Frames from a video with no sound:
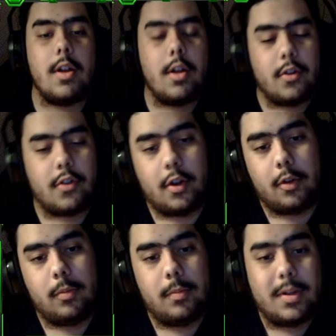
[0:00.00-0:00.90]

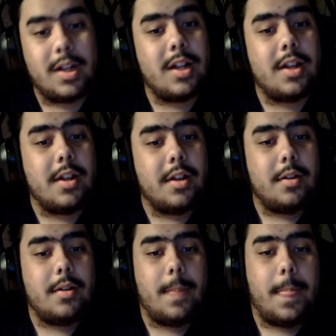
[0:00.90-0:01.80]
So,
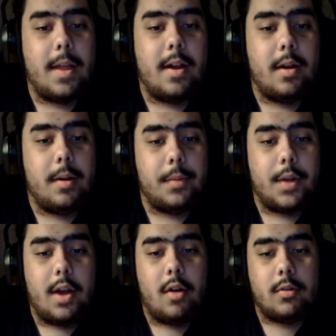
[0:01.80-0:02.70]
we
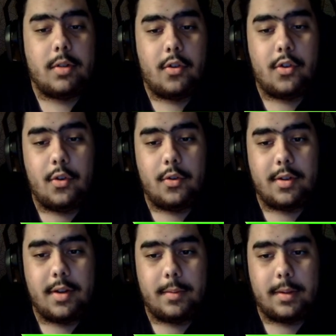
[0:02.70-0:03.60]
got all the suits
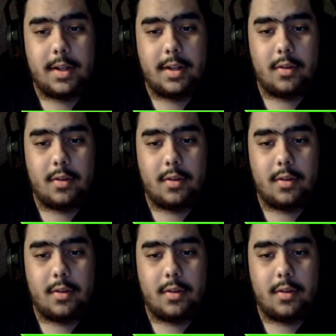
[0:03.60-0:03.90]
and everything,